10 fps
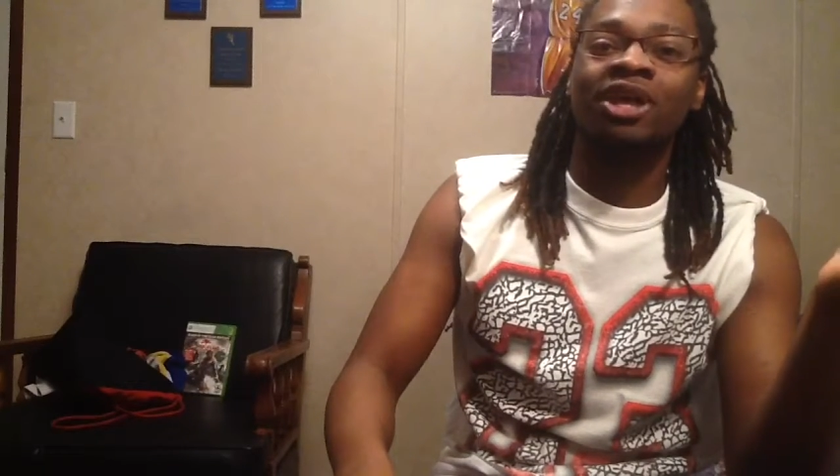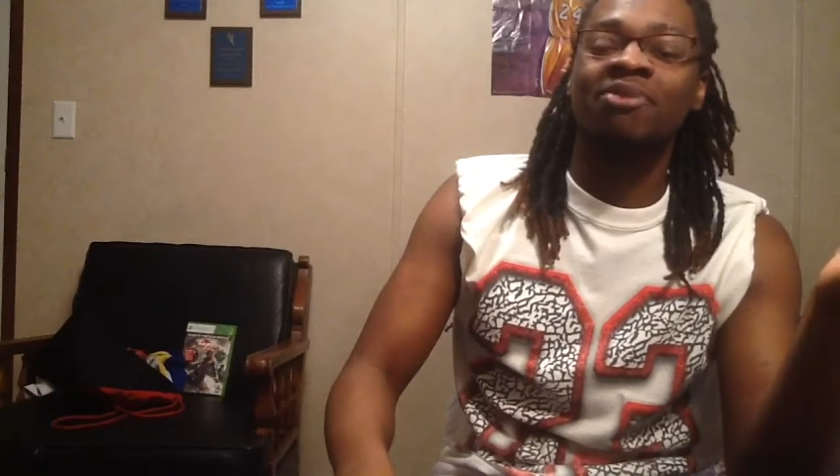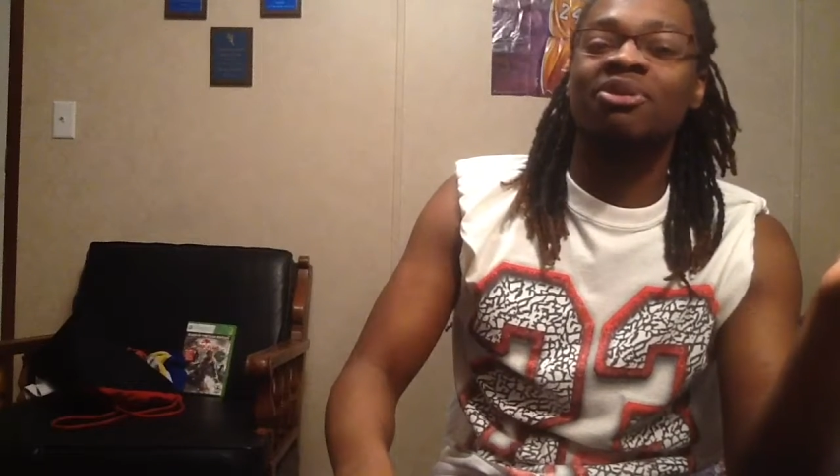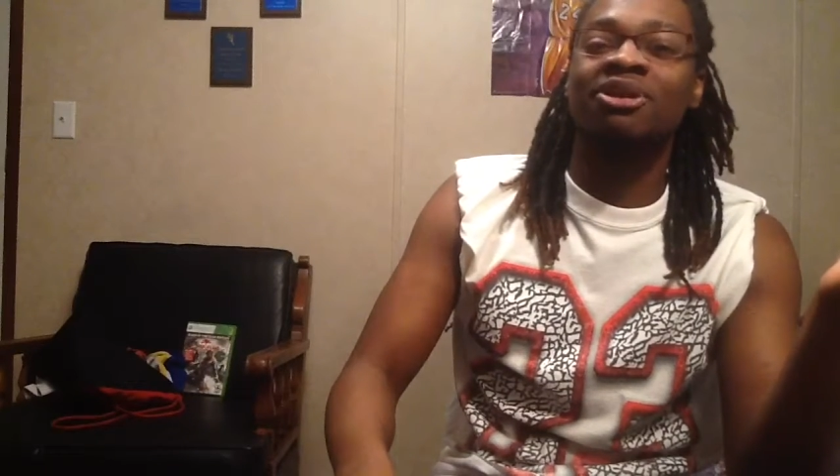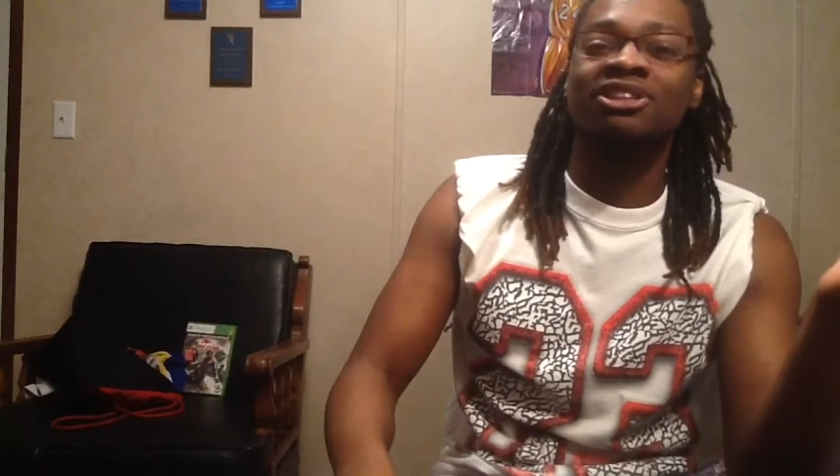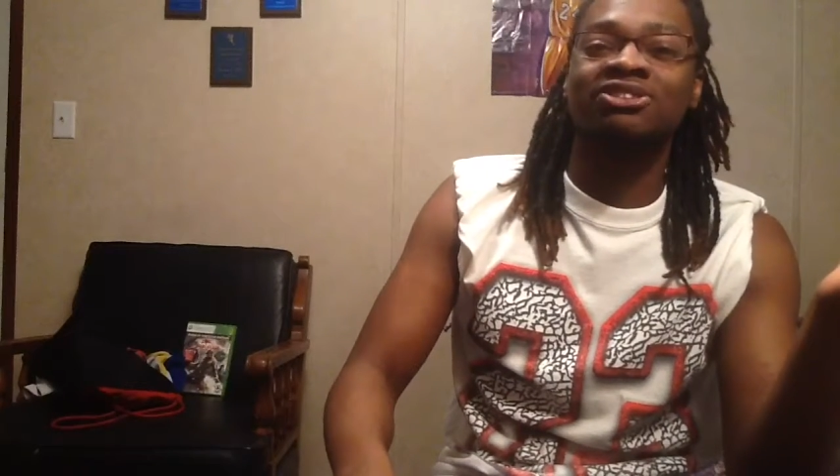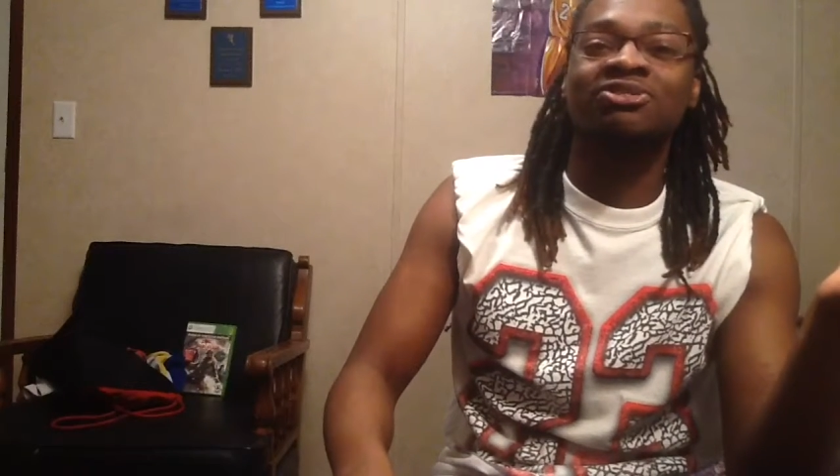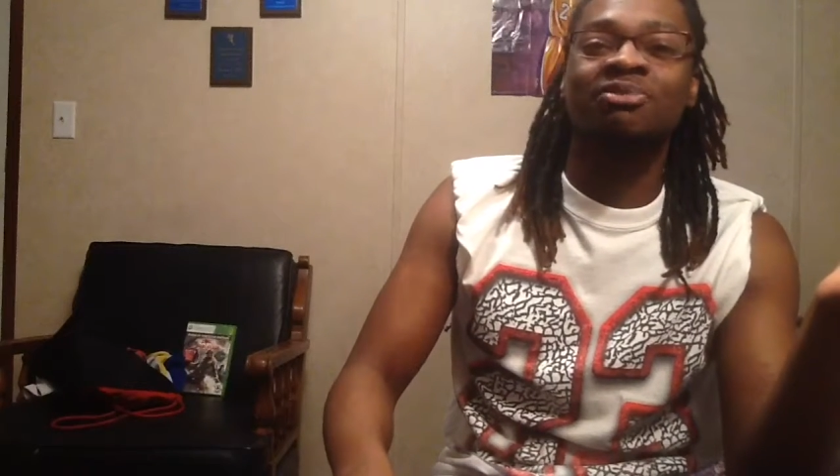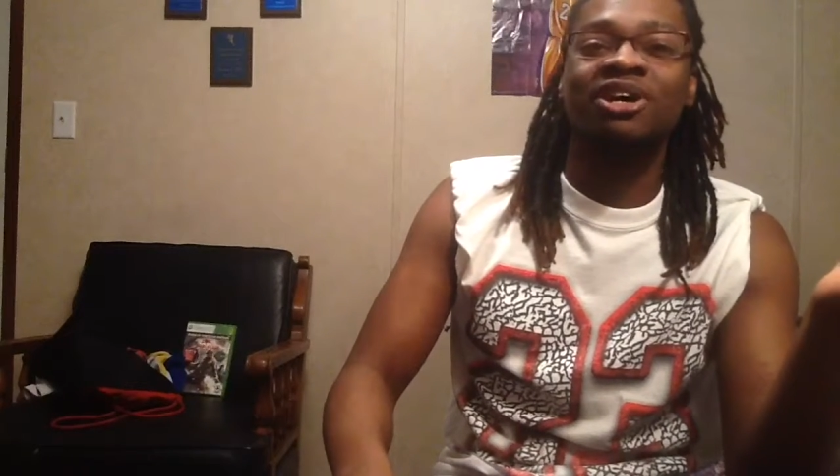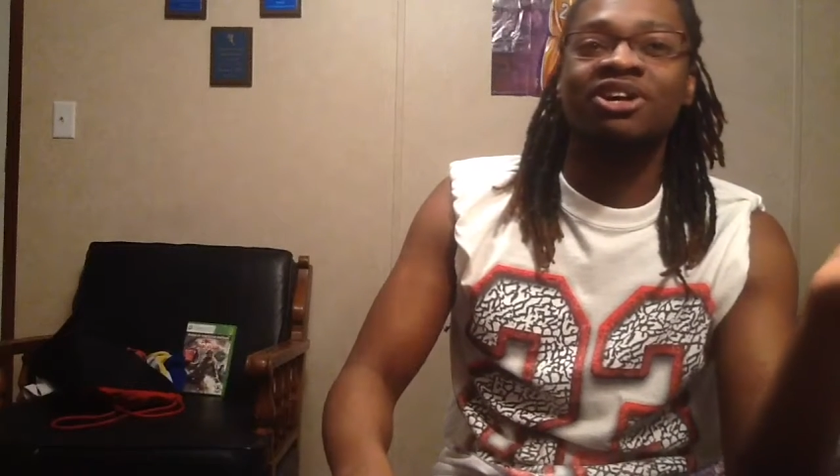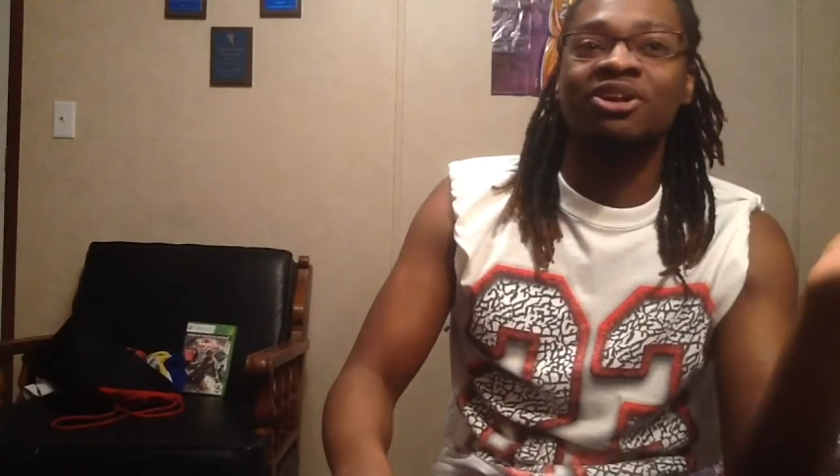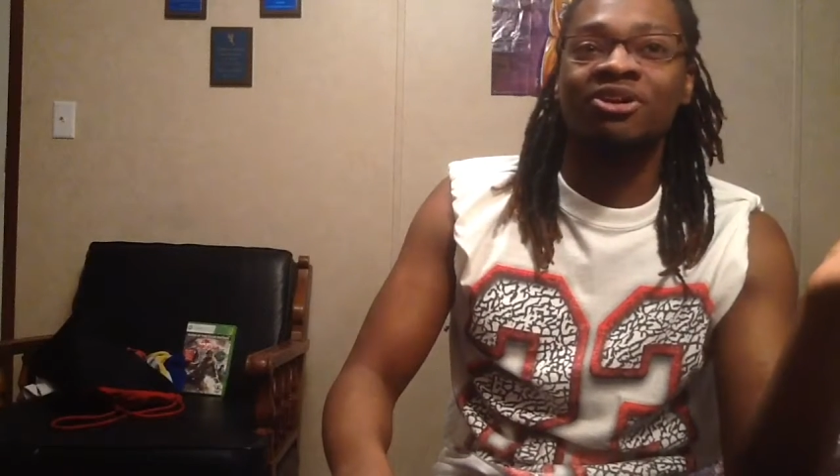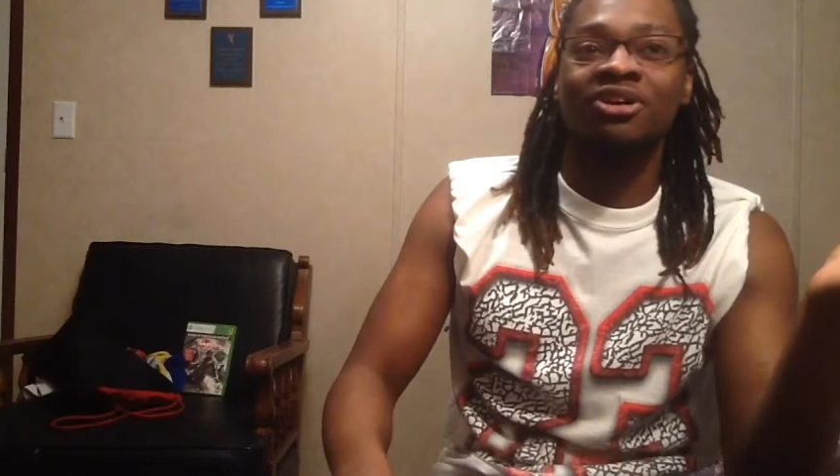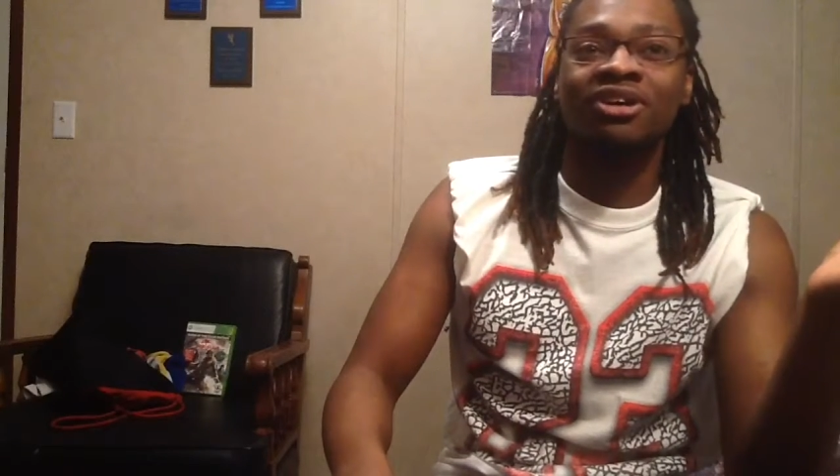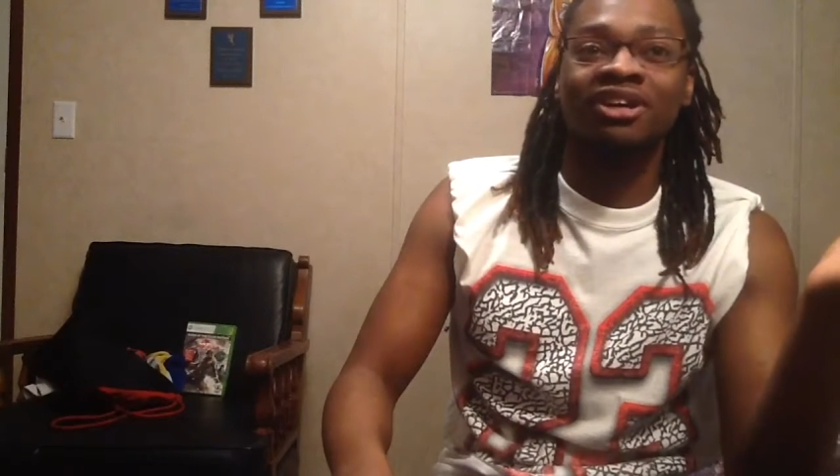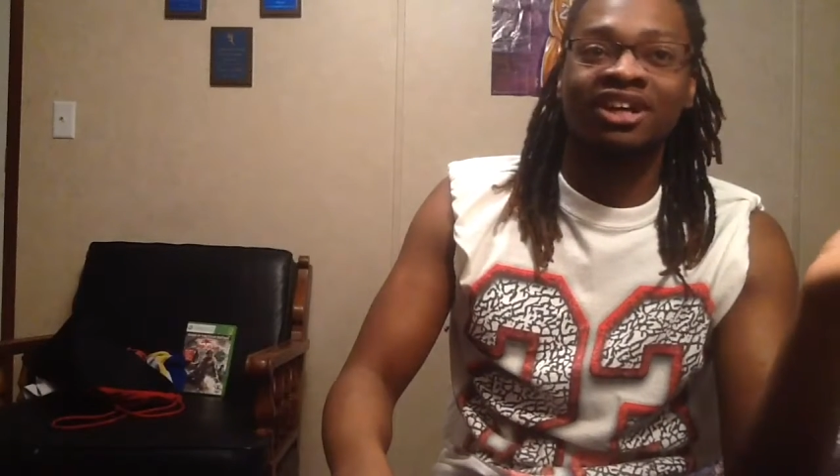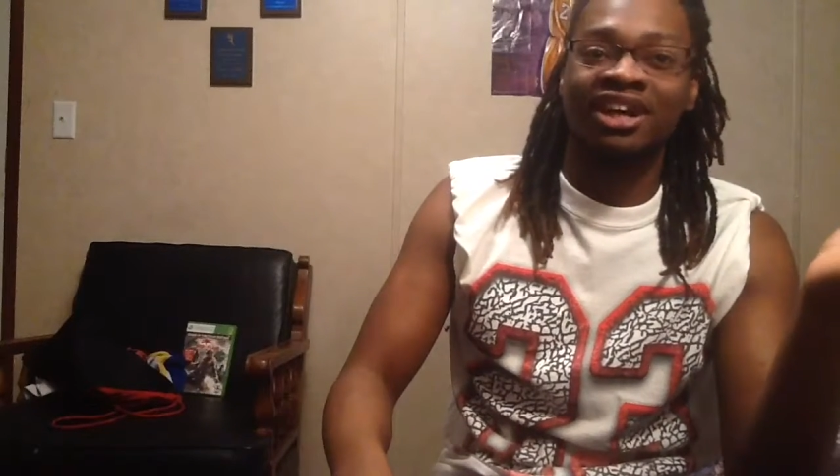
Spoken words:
keeping up too much noise.